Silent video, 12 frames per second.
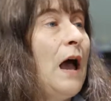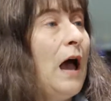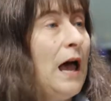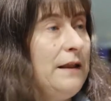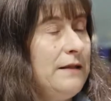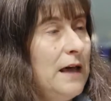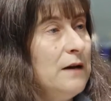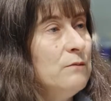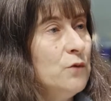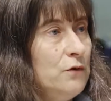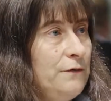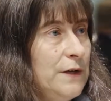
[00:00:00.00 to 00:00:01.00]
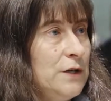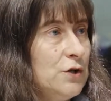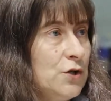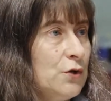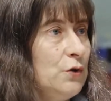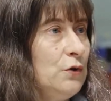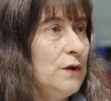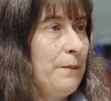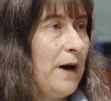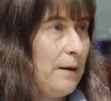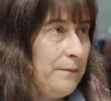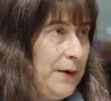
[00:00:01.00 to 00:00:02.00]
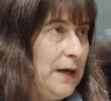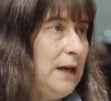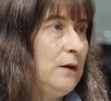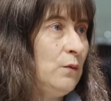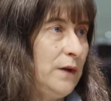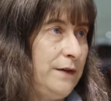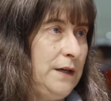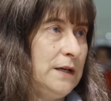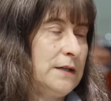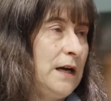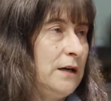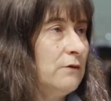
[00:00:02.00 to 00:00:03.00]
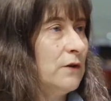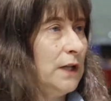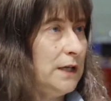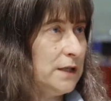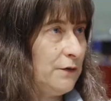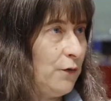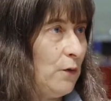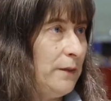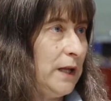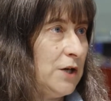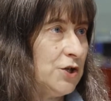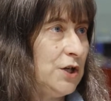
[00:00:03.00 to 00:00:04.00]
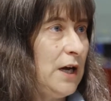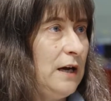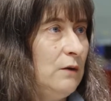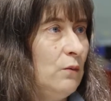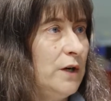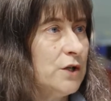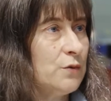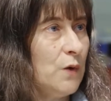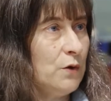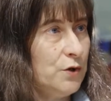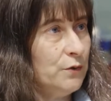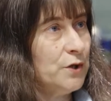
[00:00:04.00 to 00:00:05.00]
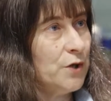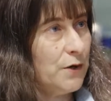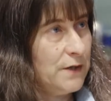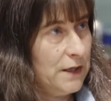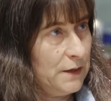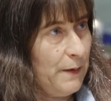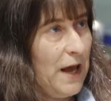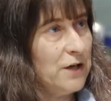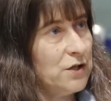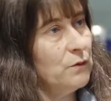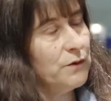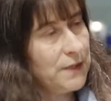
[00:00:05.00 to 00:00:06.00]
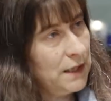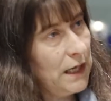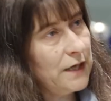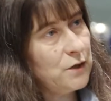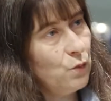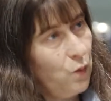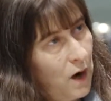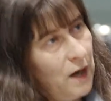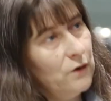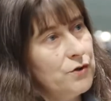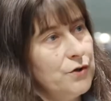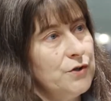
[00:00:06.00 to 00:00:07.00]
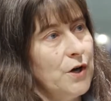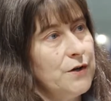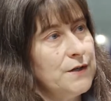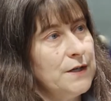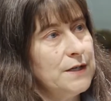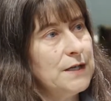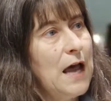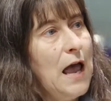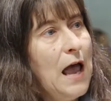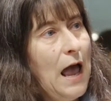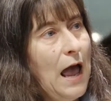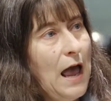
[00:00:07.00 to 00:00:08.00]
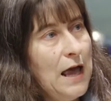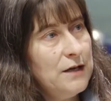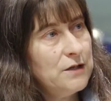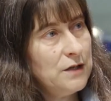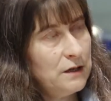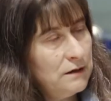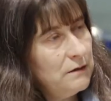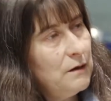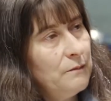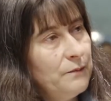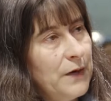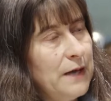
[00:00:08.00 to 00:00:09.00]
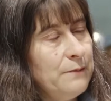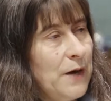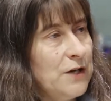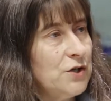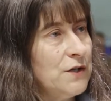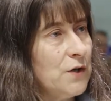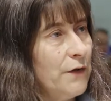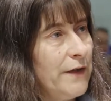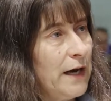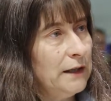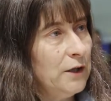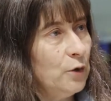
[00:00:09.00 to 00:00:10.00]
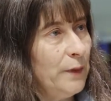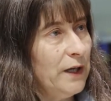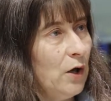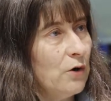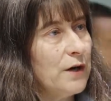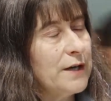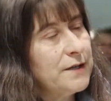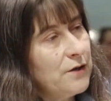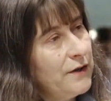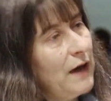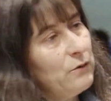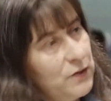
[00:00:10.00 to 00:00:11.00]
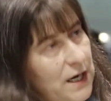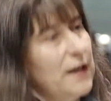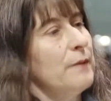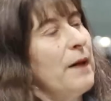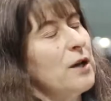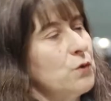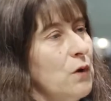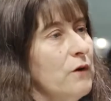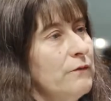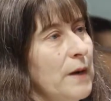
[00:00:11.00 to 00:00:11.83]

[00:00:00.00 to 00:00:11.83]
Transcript: and then move into the part B with the extended release formulation, in which we'll do a dose expansion. We'll select 1 or 2 doses and keep patients on that a little bit longer. So that will take about 12